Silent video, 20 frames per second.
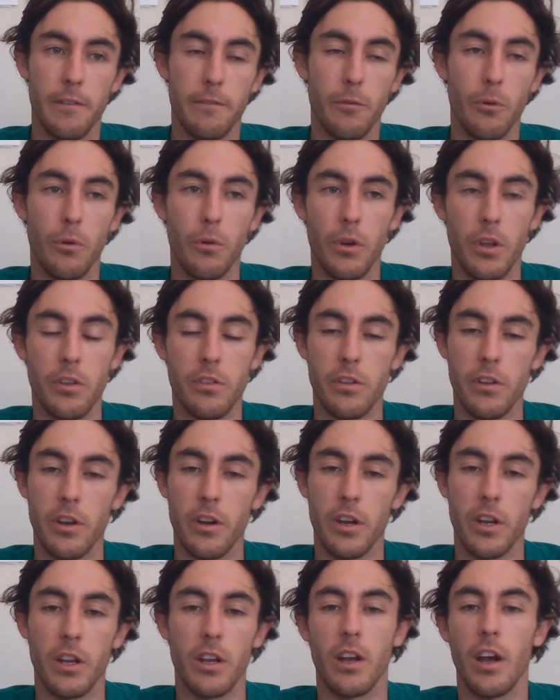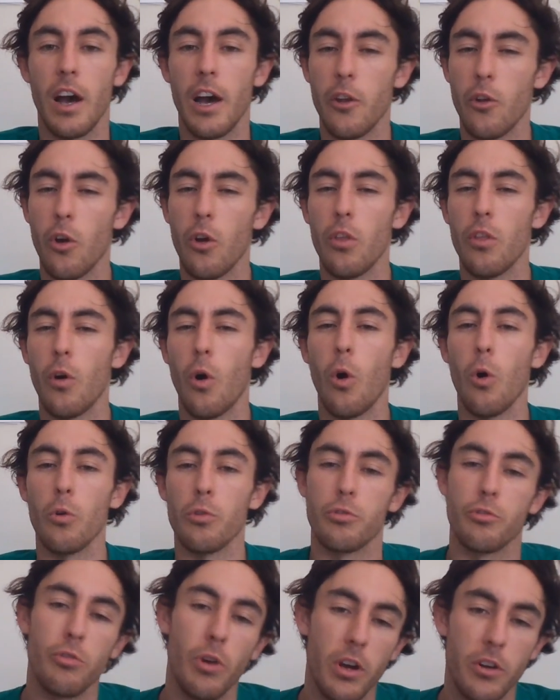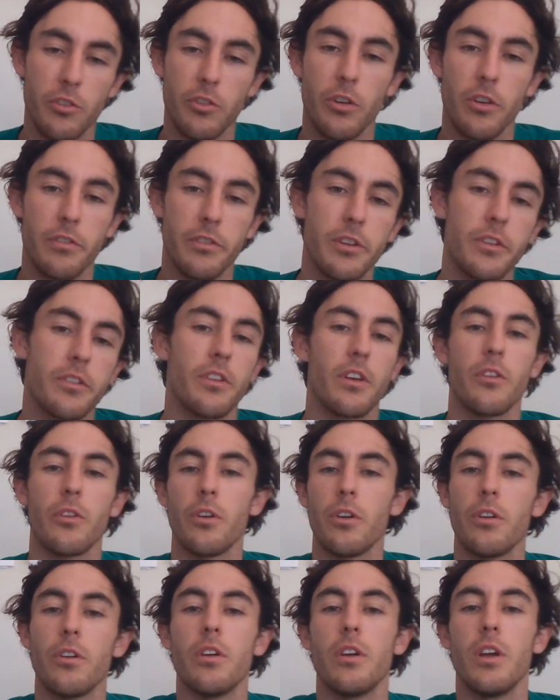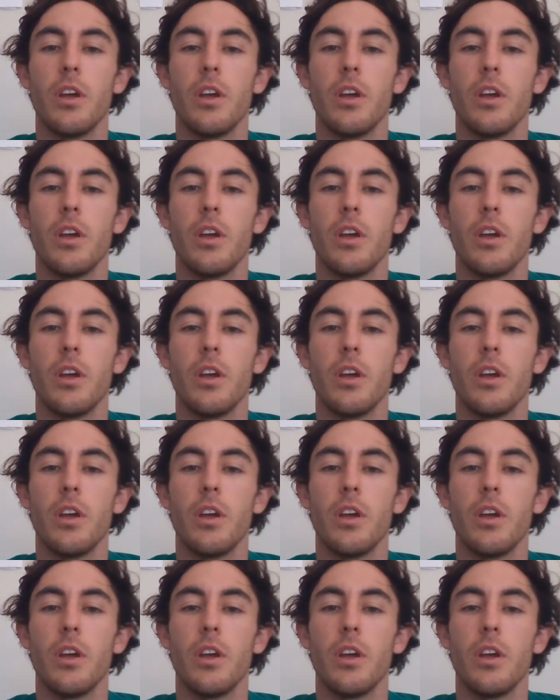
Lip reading: for engineering, I know the whole structure of it, I know